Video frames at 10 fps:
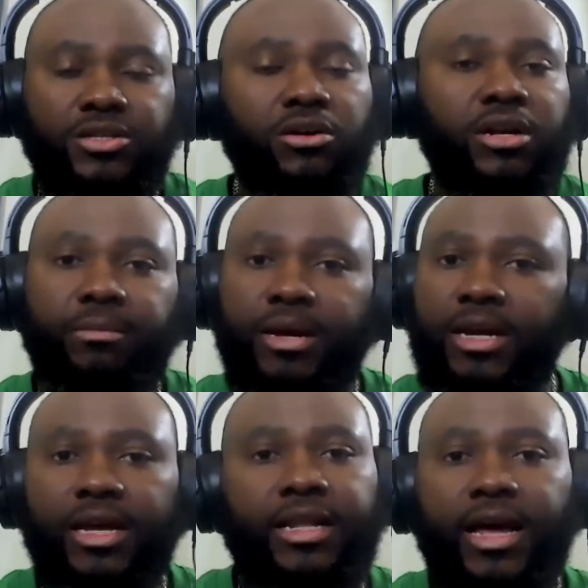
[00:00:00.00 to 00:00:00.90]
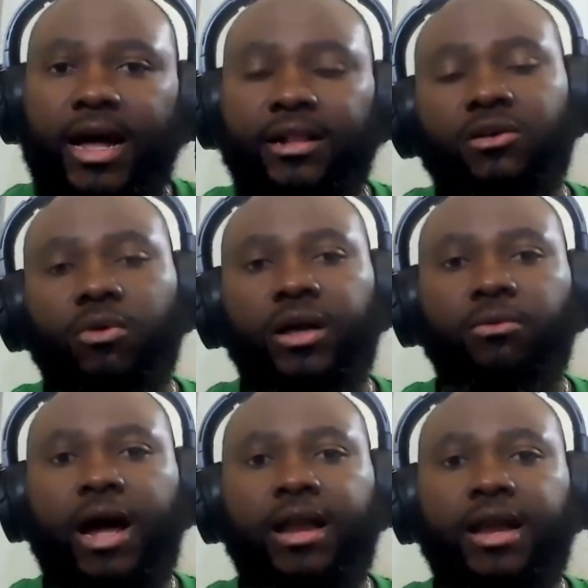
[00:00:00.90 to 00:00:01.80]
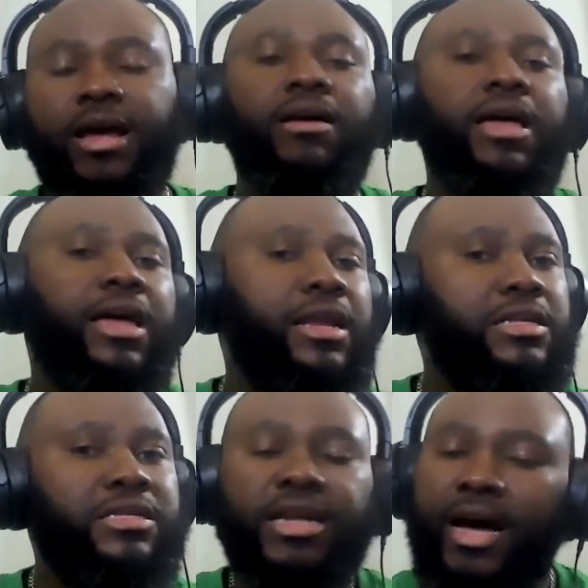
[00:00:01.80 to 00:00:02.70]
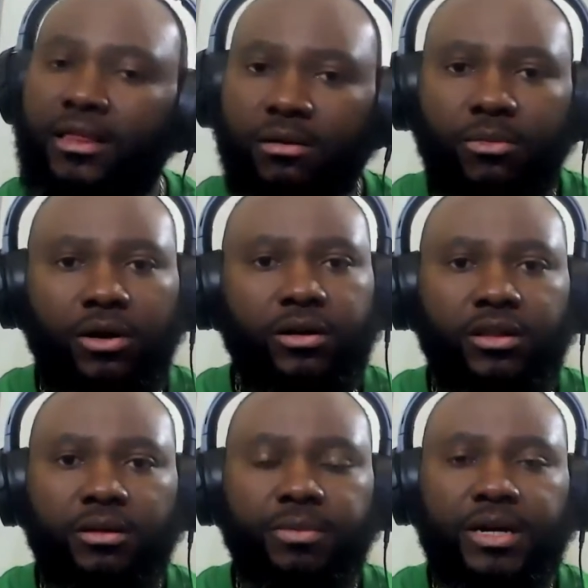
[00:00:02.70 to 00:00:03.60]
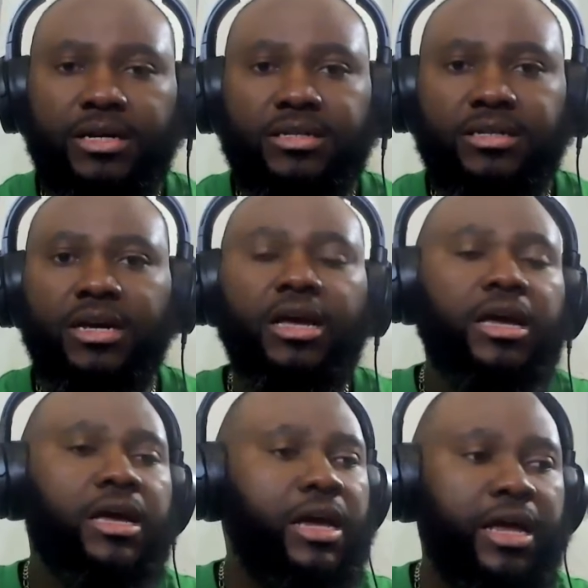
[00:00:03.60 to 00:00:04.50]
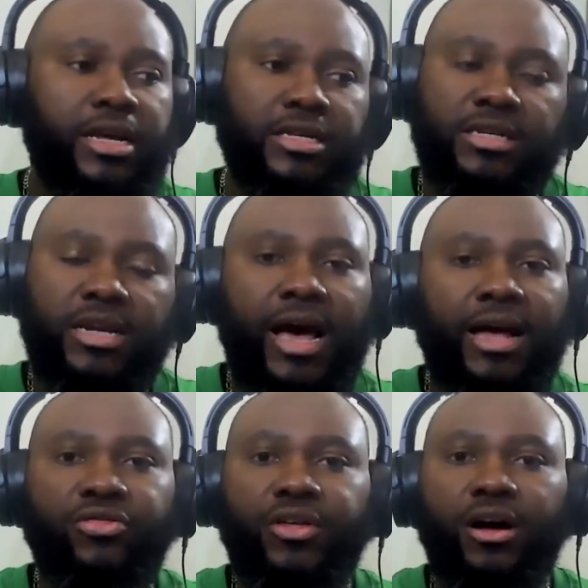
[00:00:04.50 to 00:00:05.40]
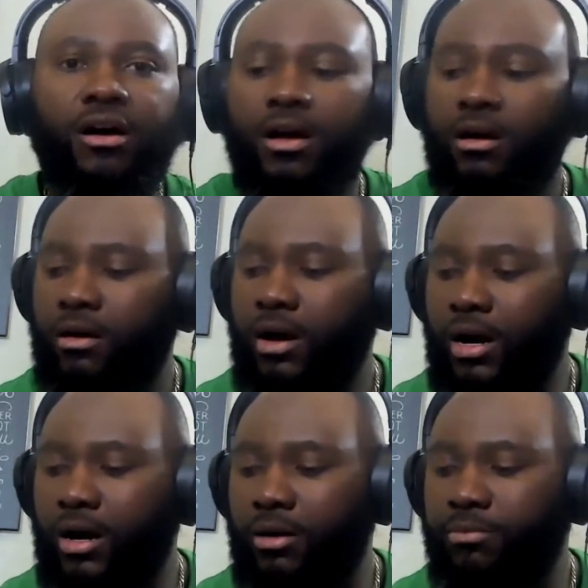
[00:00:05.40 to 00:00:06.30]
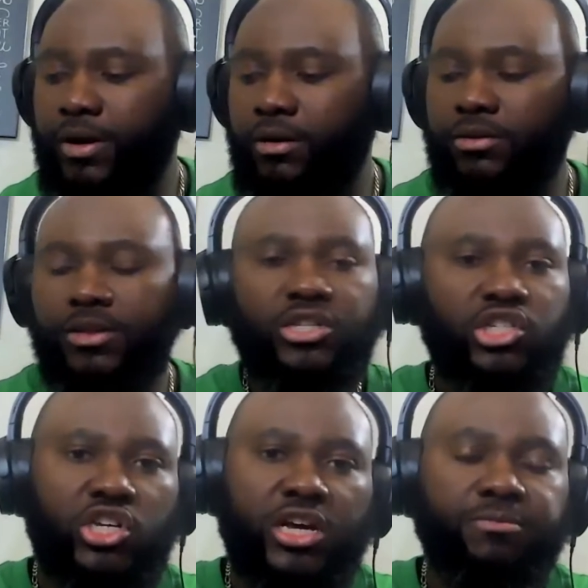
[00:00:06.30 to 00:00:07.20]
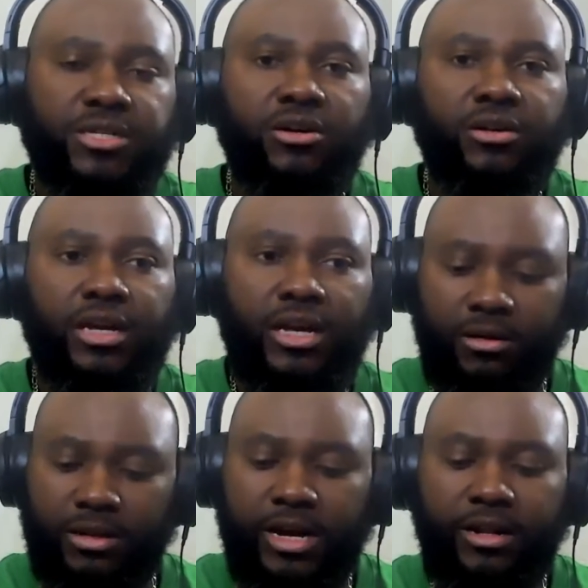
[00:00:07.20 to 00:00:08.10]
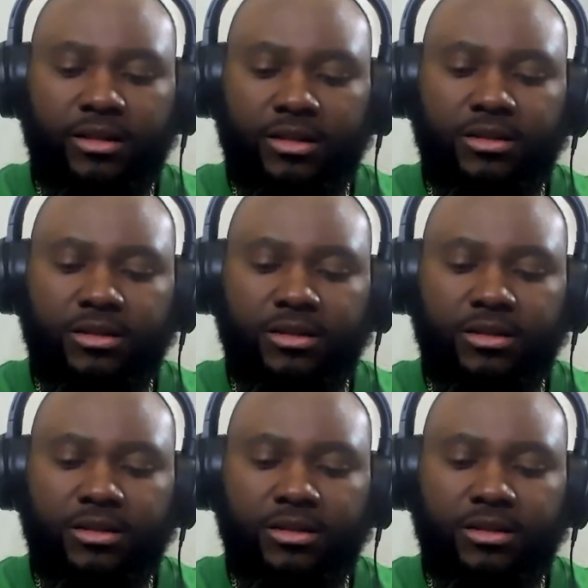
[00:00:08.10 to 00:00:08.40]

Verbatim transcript: So let me get that out the way right now. It is not the mark of the beast. It is not the um, the the chips on in that